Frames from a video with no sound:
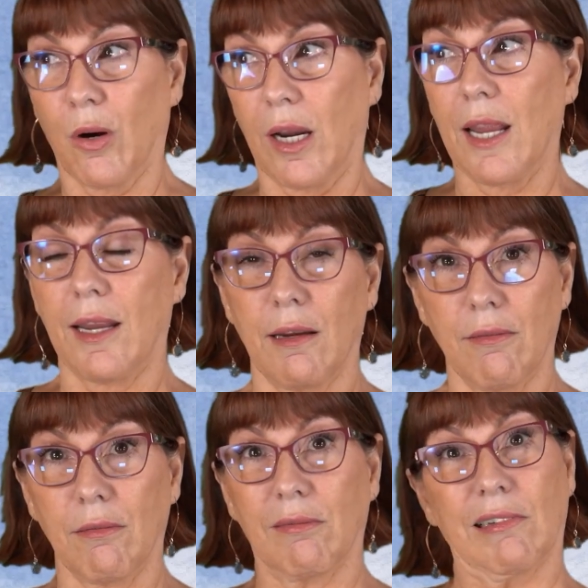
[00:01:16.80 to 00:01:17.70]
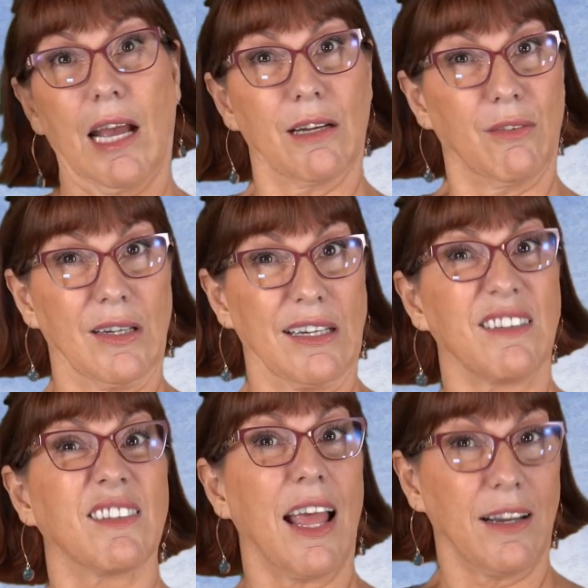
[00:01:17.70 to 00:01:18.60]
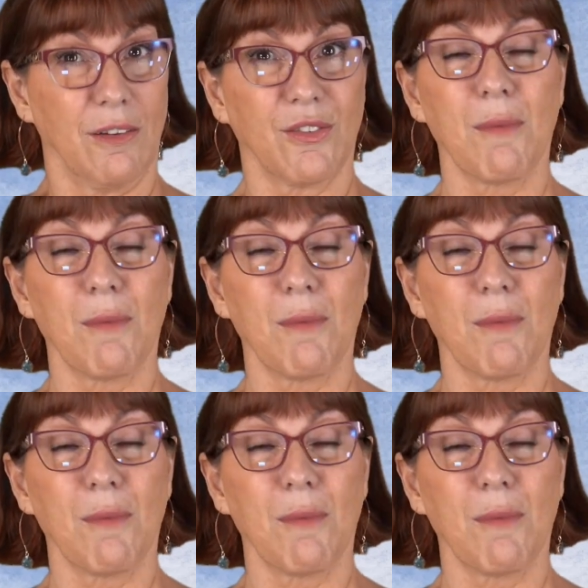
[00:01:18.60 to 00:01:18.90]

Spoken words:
a kind of an incentive,